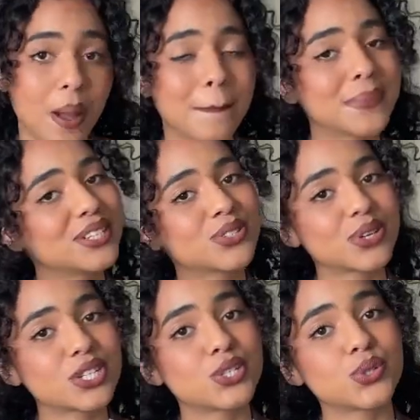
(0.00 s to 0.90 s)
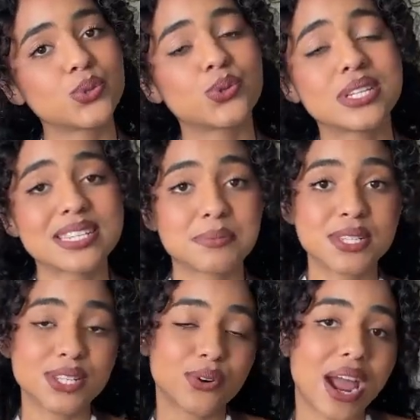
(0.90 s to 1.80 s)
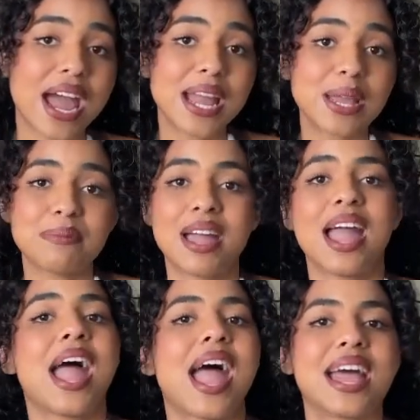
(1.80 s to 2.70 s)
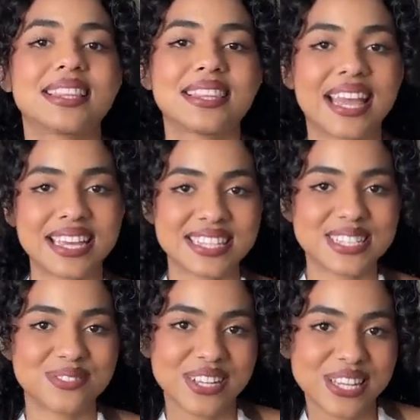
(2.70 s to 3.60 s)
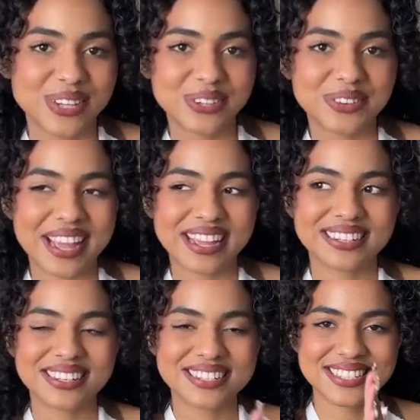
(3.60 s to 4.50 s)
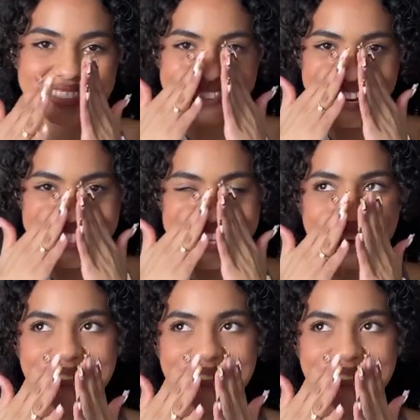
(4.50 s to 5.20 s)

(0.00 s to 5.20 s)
Be sure to subscribe and like this video and I'll see you next time.